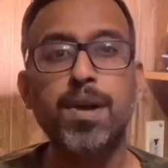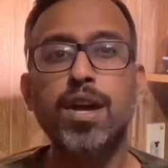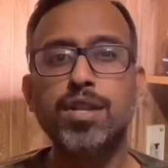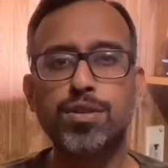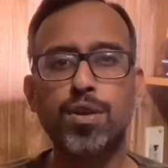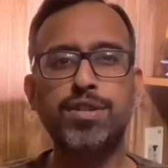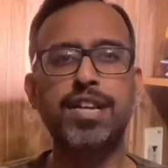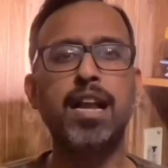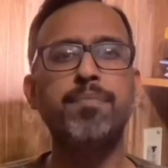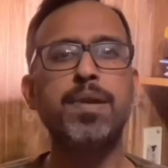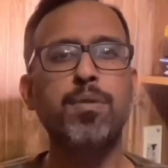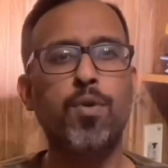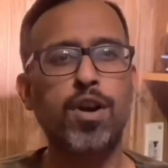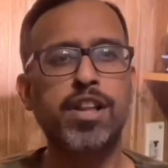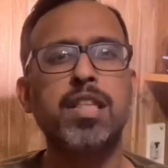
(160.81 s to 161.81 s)
So tell me,
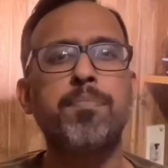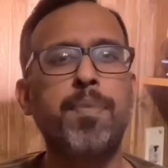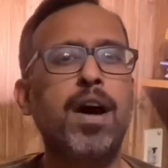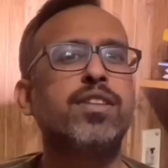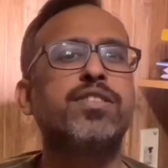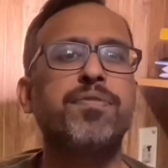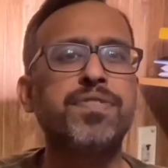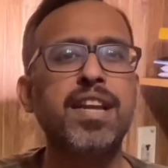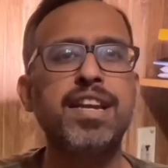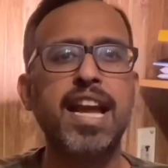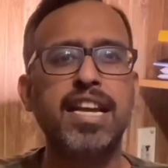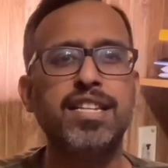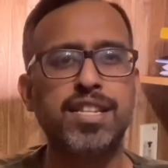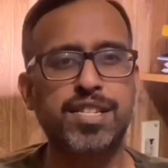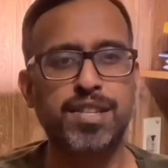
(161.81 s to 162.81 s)
what are the parts of the
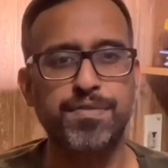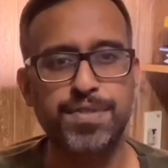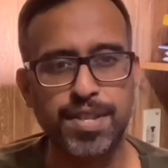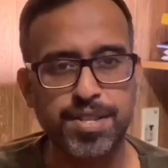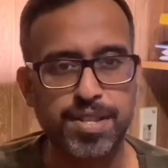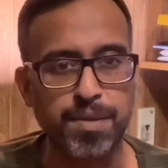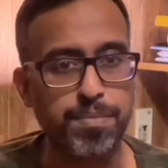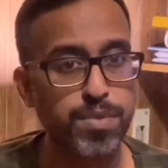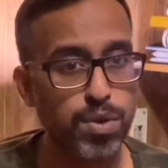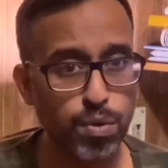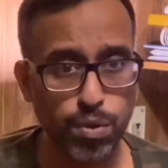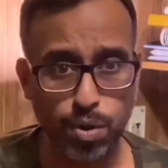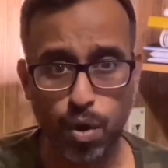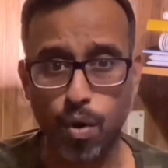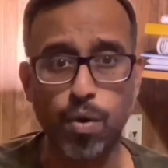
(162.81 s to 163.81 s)
digestive system? You
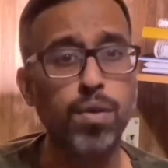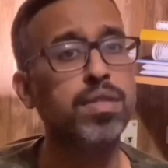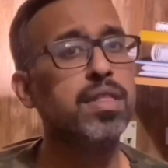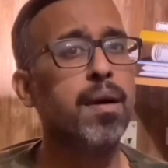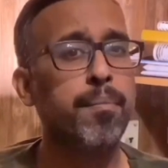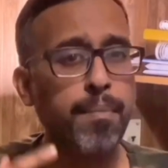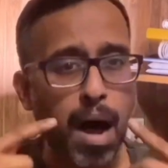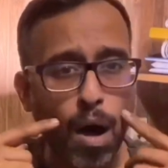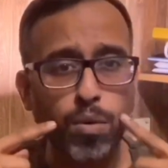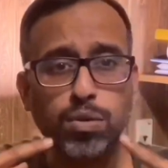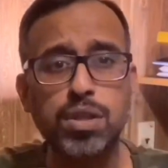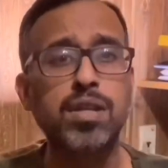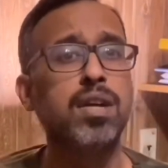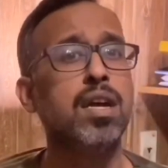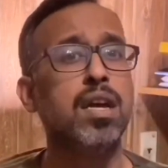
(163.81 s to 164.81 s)
know, the
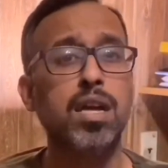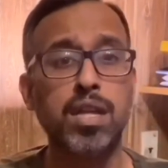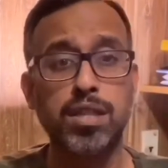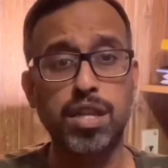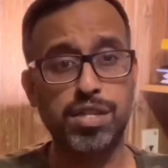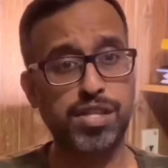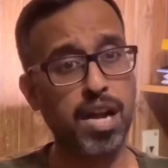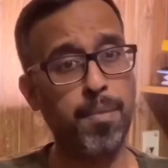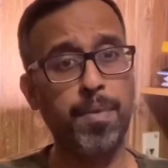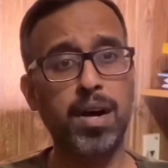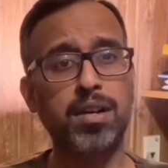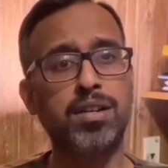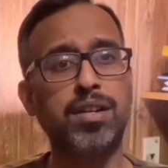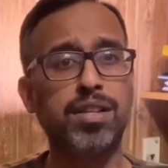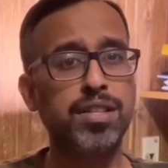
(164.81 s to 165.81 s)
mouth, the
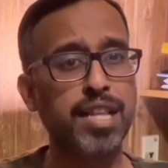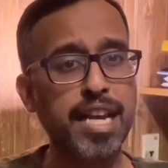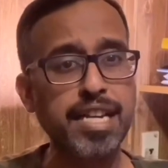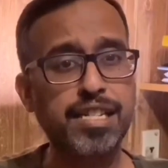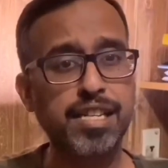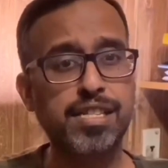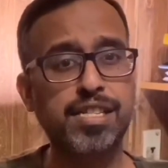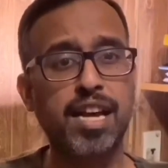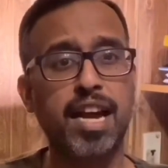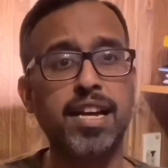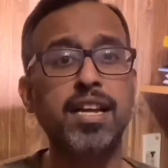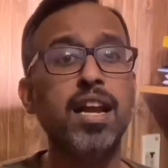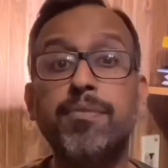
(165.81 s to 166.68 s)
stomach, the intestine.